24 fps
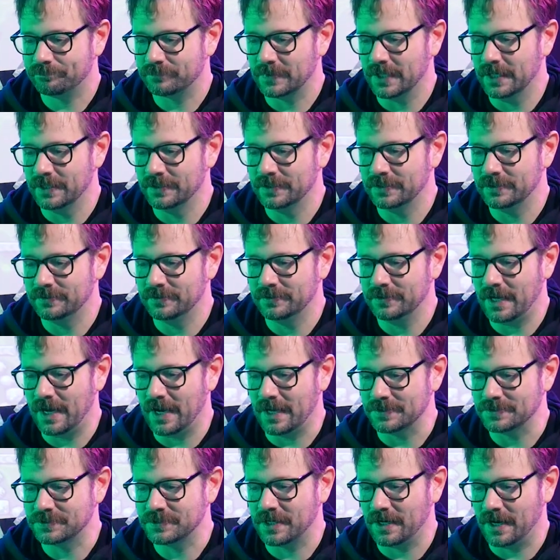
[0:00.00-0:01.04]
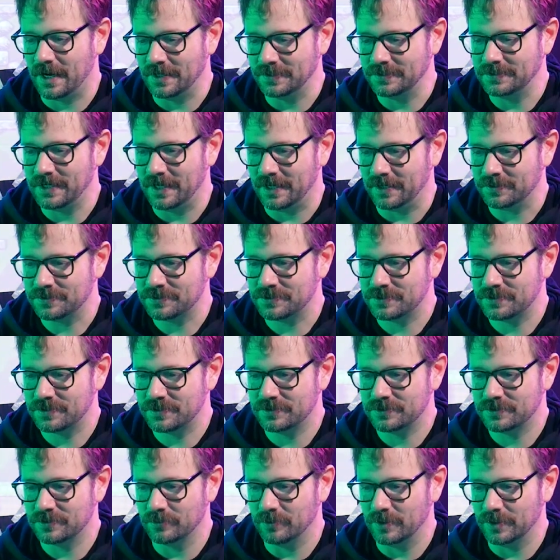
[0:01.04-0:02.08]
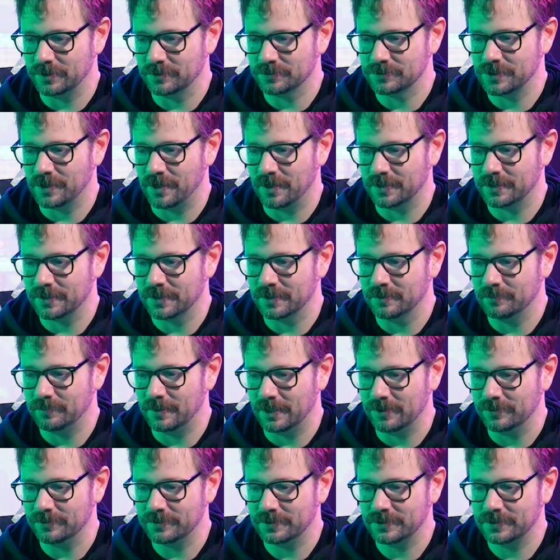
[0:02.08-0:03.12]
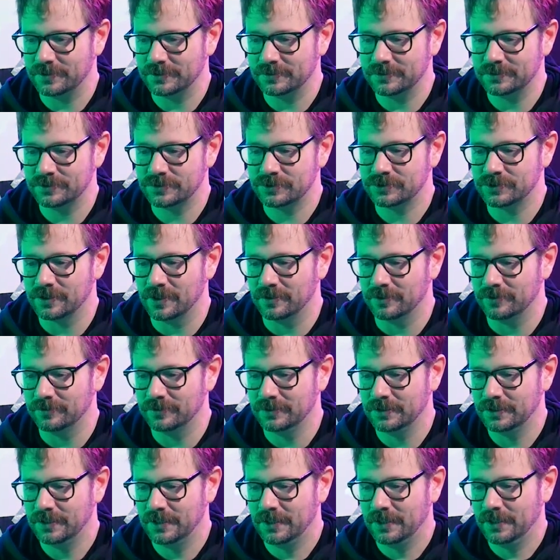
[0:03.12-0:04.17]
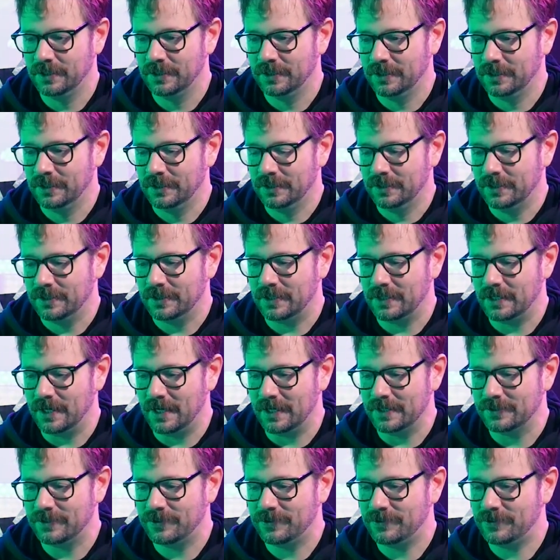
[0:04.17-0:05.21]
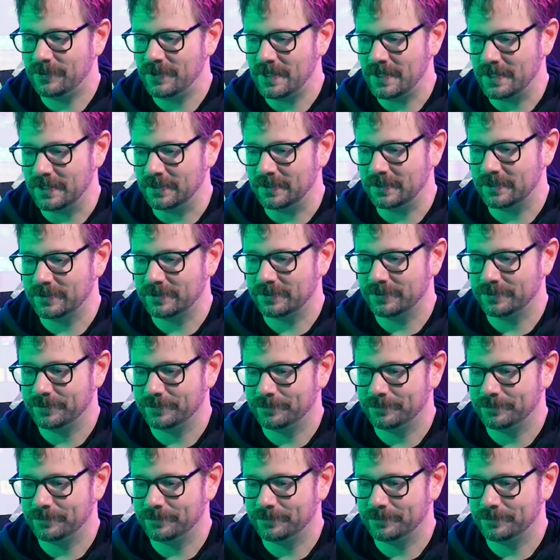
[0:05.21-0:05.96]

And it adds context to what you're talking about. So I think